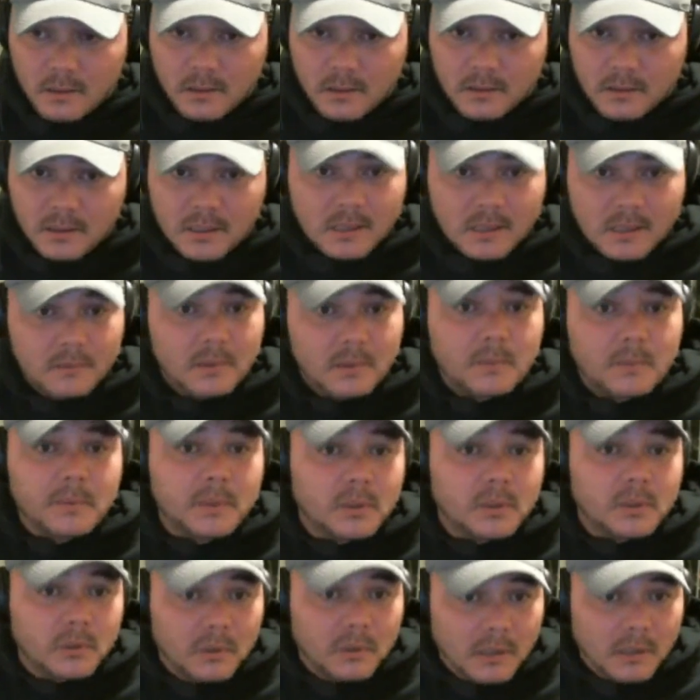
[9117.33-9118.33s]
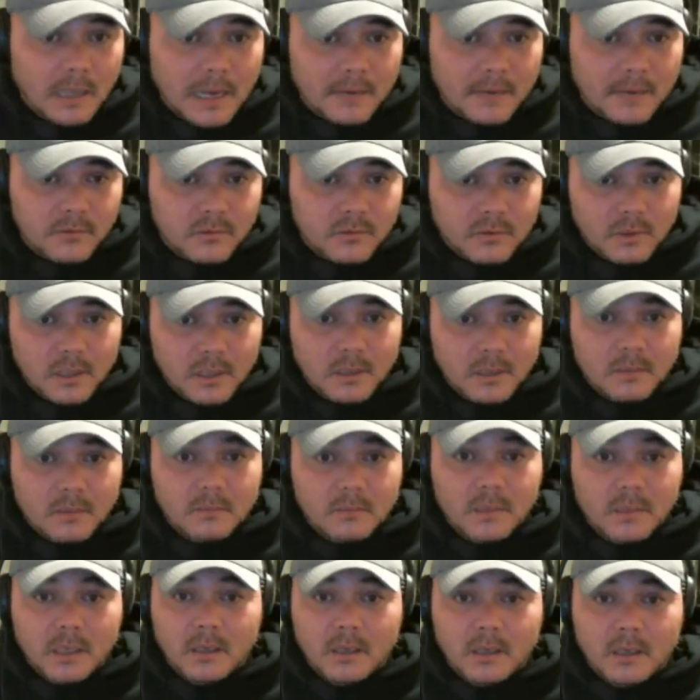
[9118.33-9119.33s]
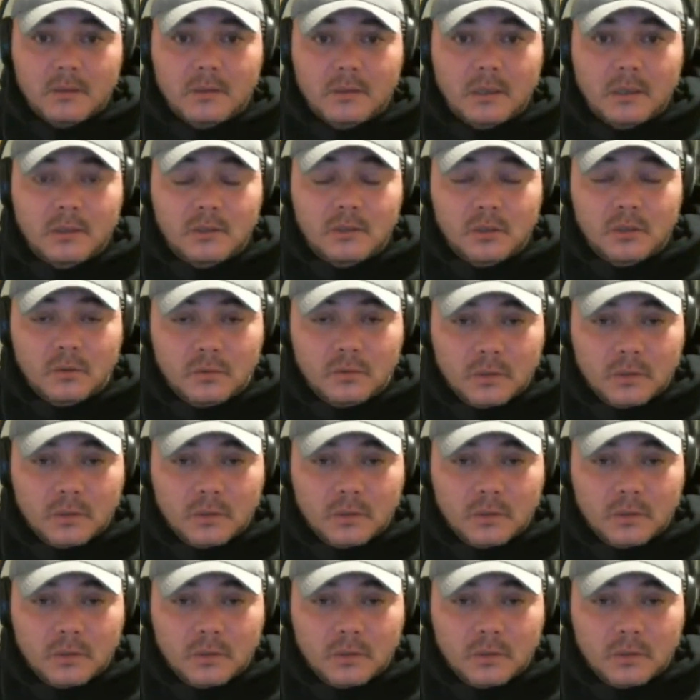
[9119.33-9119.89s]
to come up and do a live stream and shoot